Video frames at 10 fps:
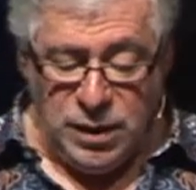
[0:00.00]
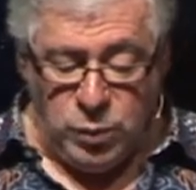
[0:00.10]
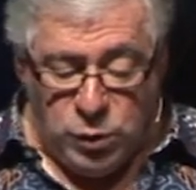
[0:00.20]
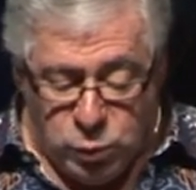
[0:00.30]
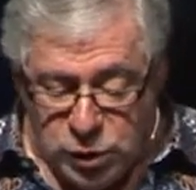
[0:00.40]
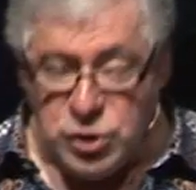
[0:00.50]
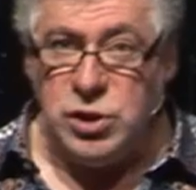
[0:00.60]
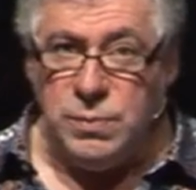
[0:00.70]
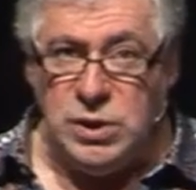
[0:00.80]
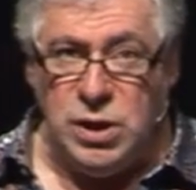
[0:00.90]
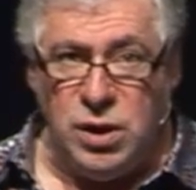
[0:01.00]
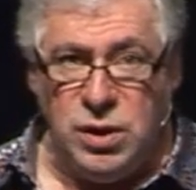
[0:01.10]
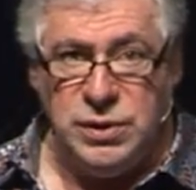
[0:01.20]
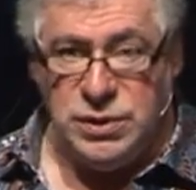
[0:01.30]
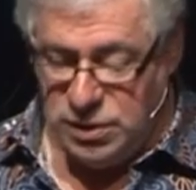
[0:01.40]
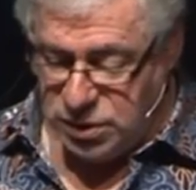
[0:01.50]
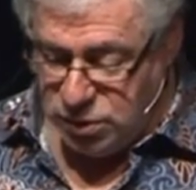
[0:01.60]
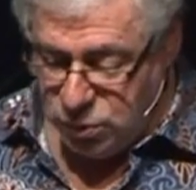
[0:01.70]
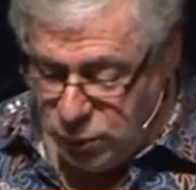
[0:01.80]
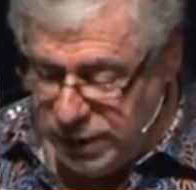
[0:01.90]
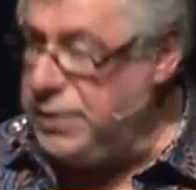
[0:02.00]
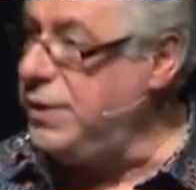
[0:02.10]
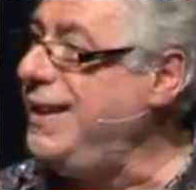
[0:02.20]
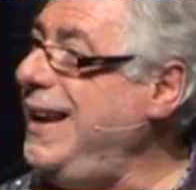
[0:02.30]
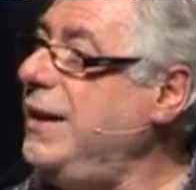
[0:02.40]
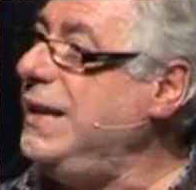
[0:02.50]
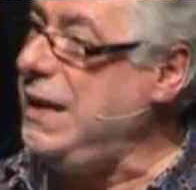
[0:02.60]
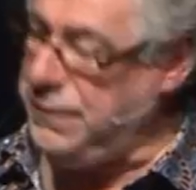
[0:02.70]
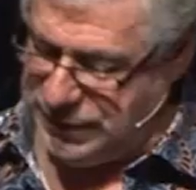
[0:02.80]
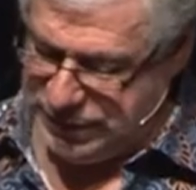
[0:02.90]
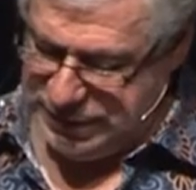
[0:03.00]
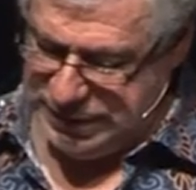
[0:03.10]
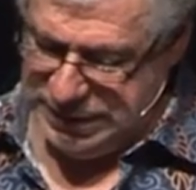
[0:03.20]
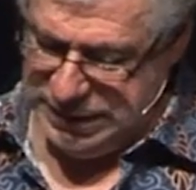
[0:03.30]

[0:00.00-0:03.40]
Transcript: we worship God with our gifts.